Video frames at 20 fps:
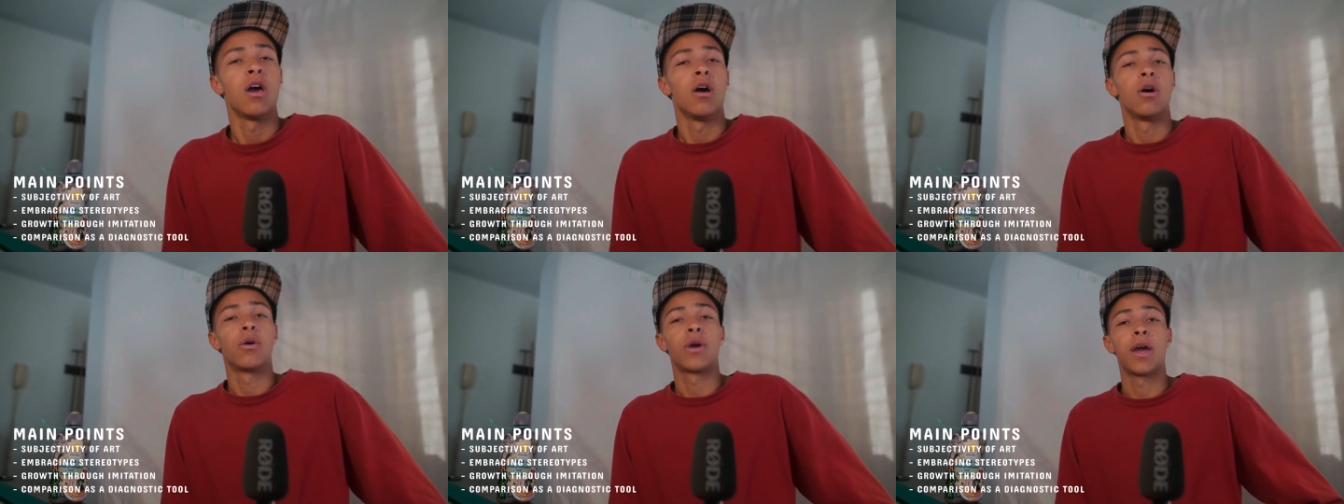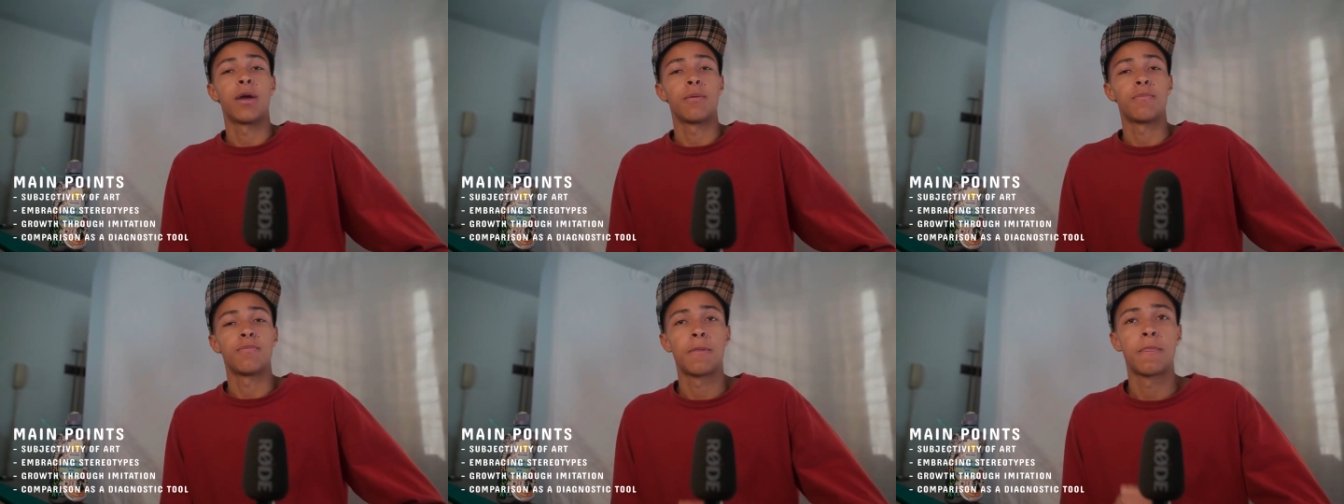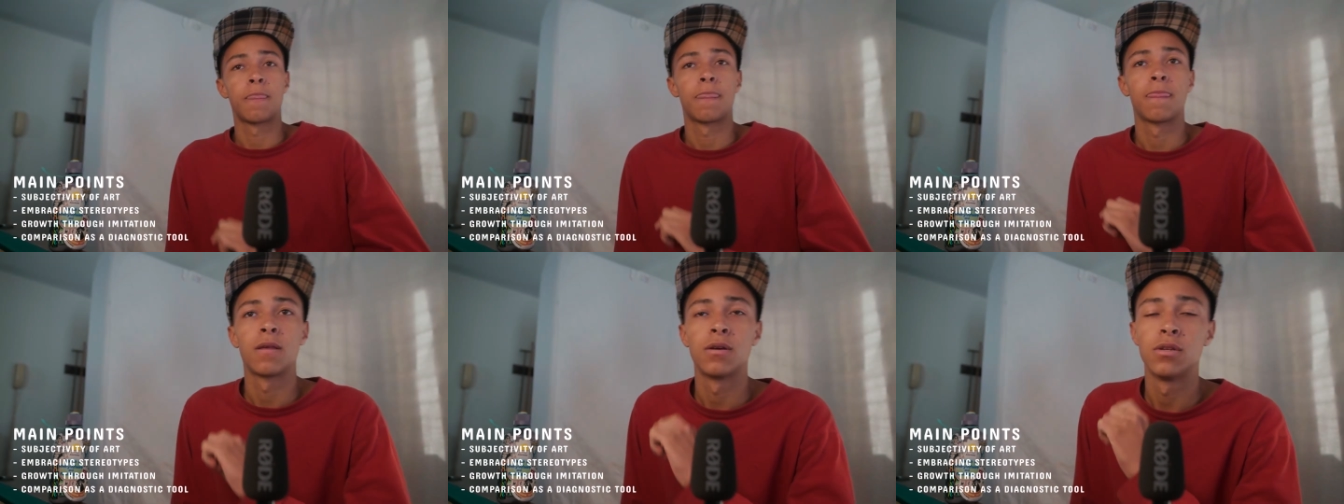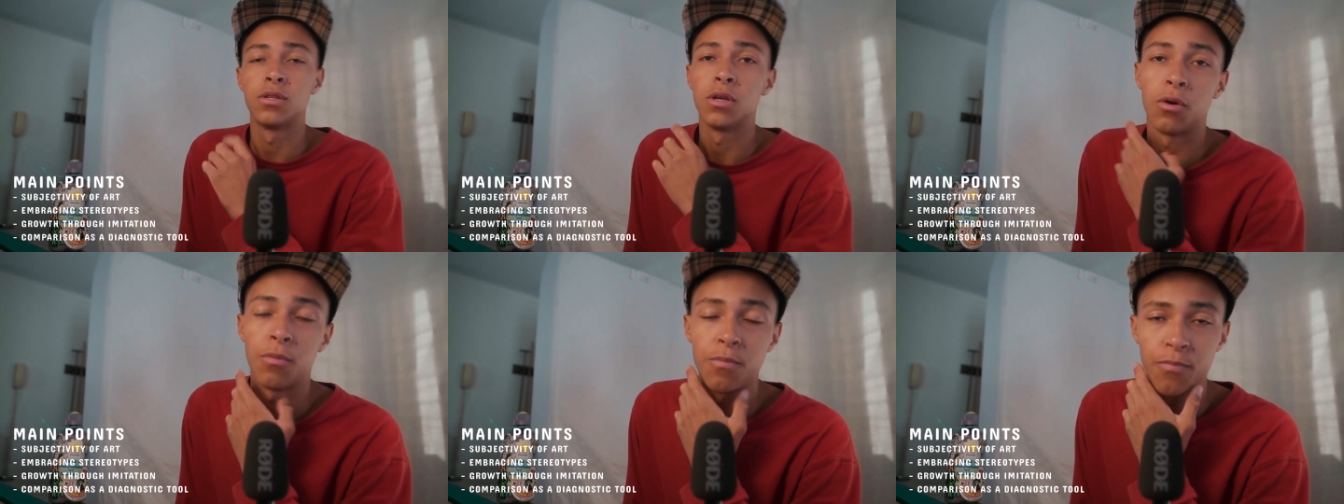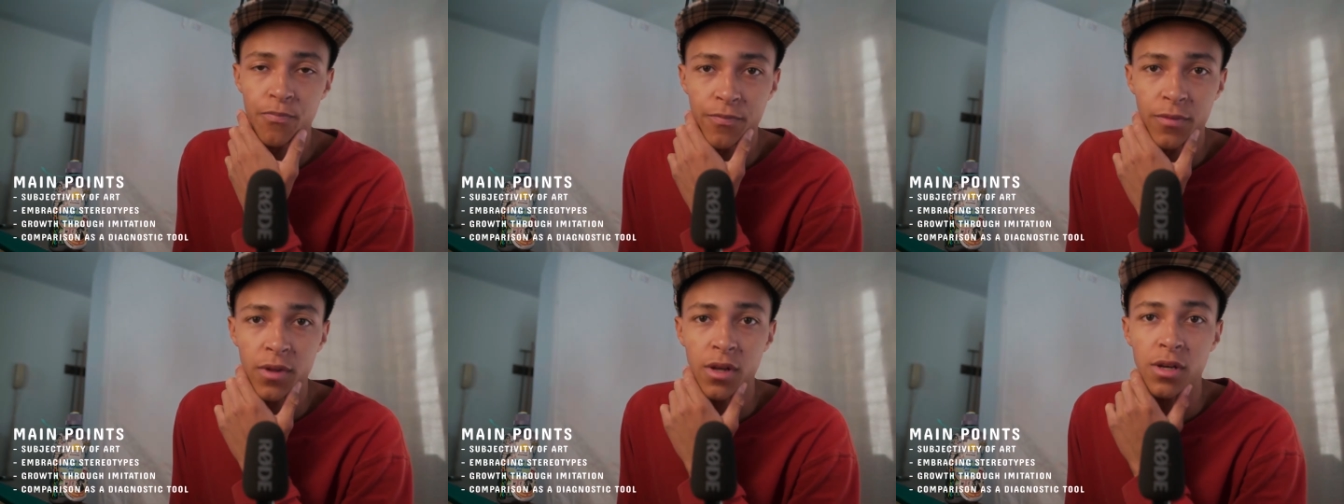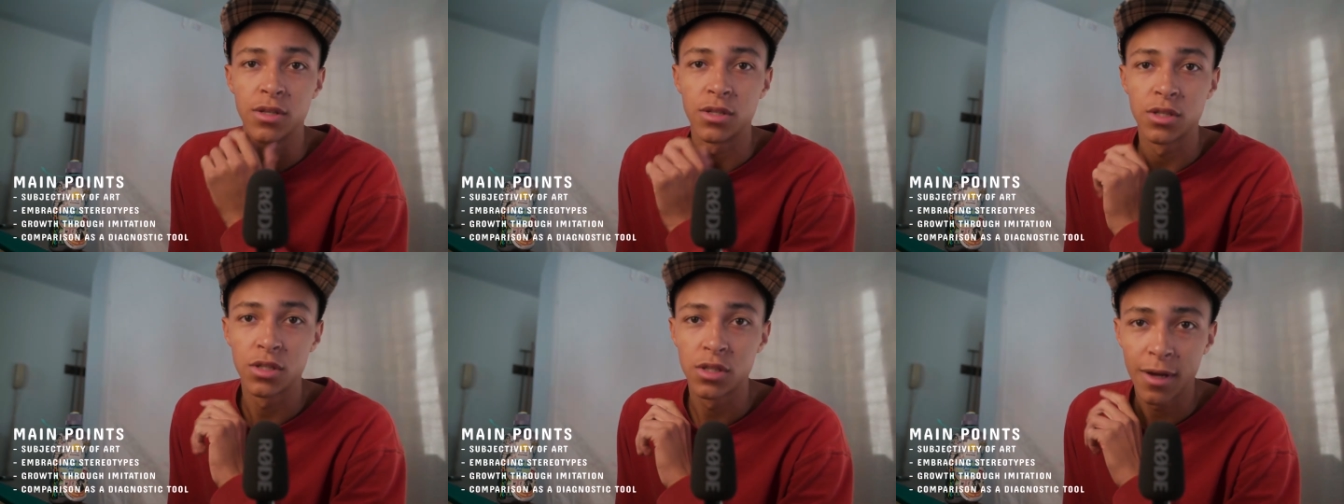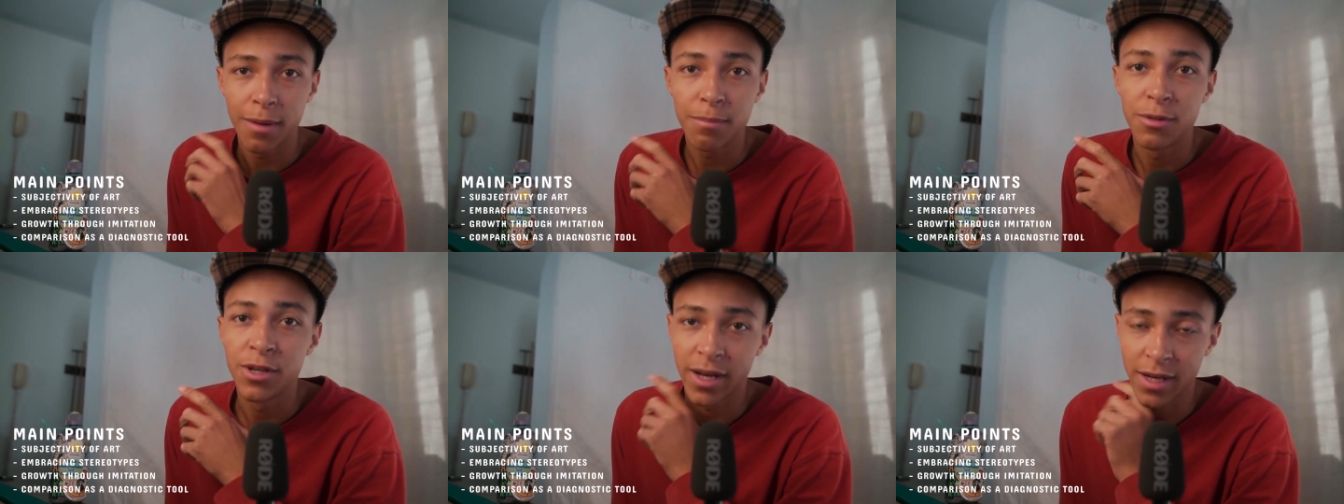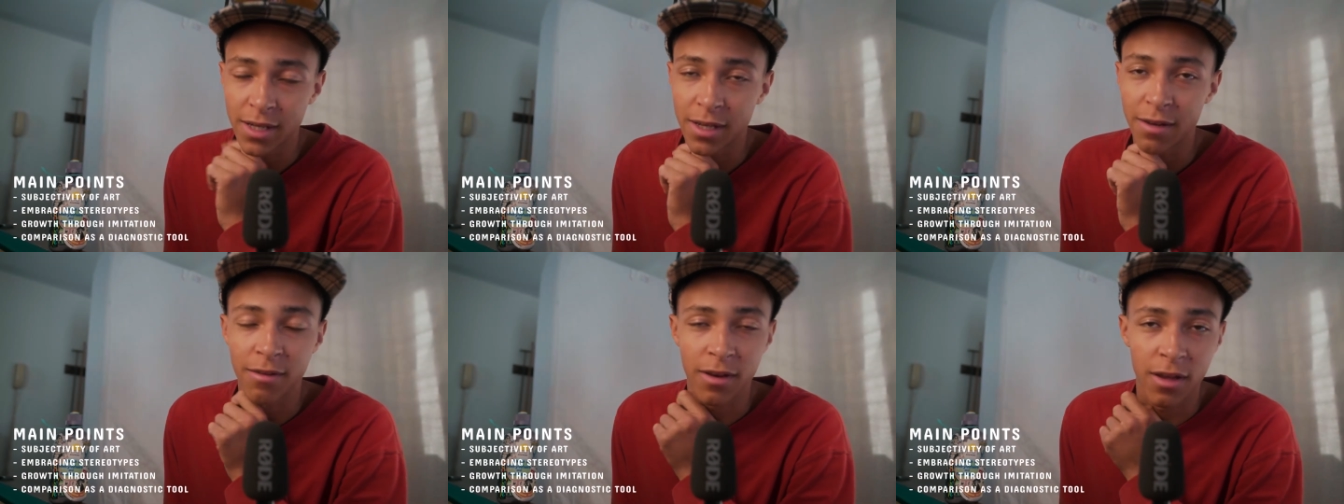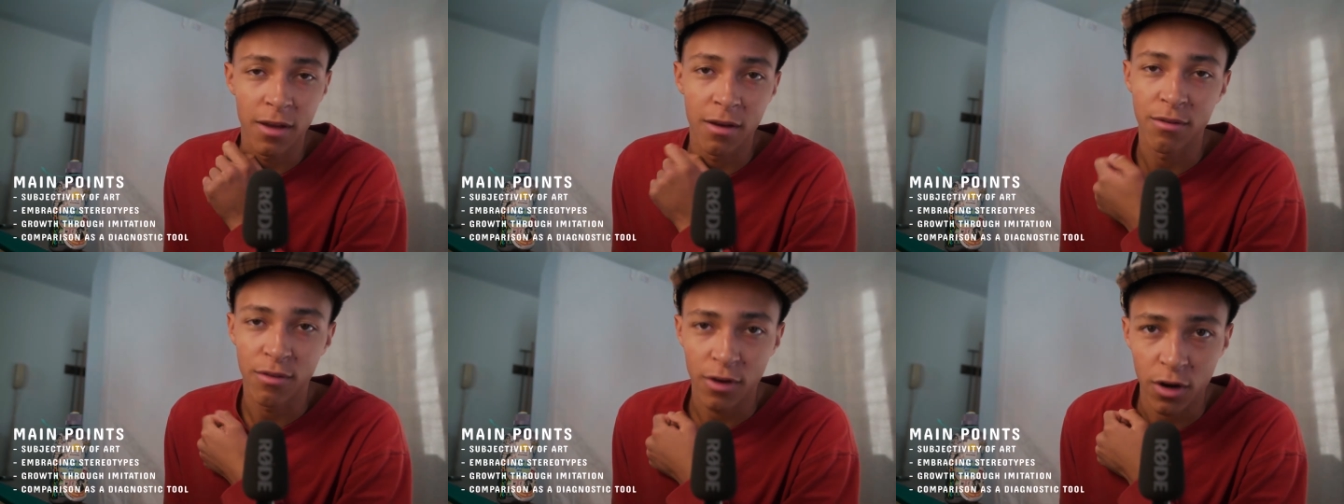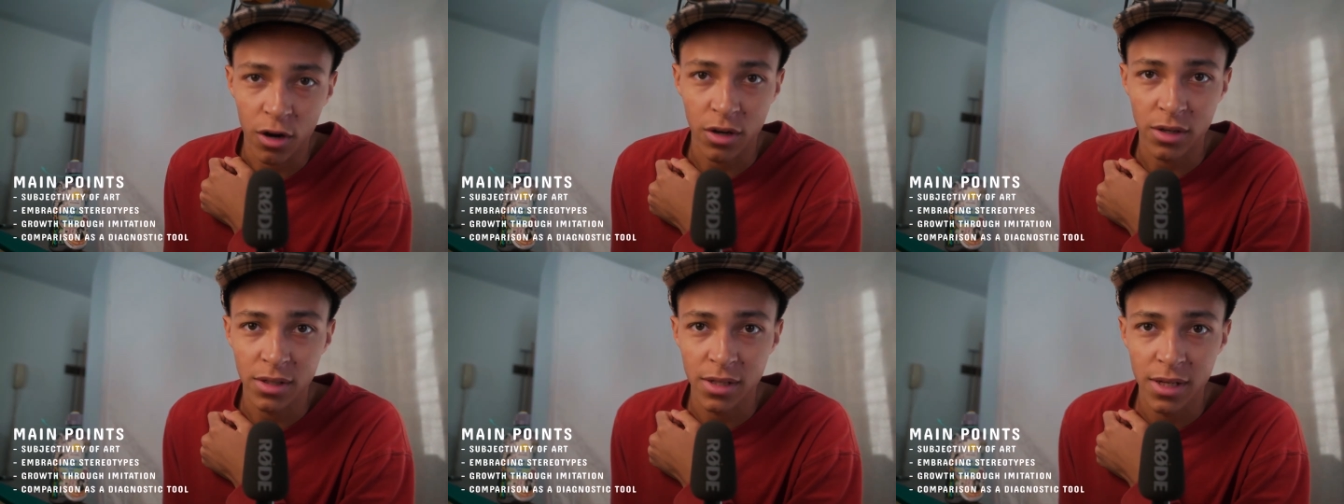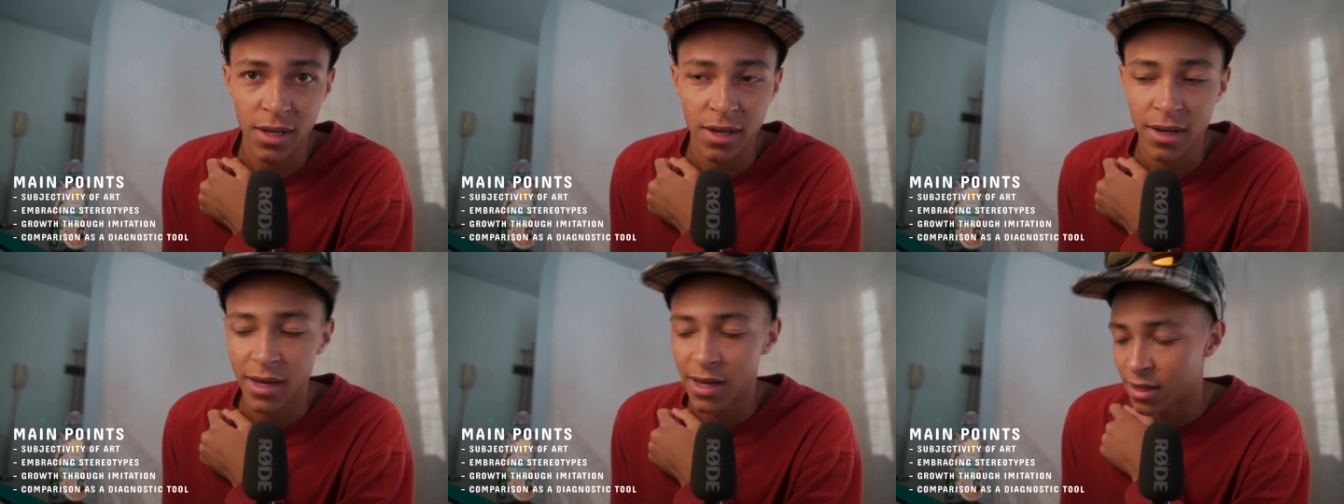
Okay, so subjectivity of art.